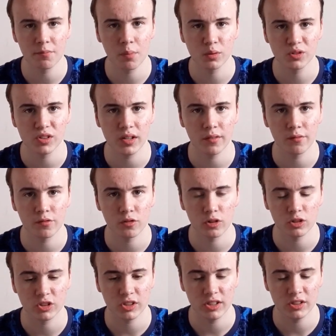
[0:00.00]
positive for
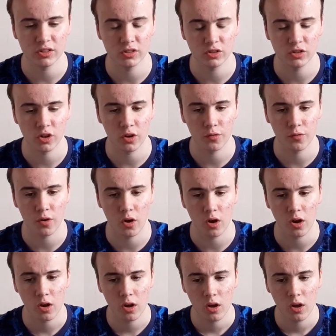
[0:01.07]
our season so far.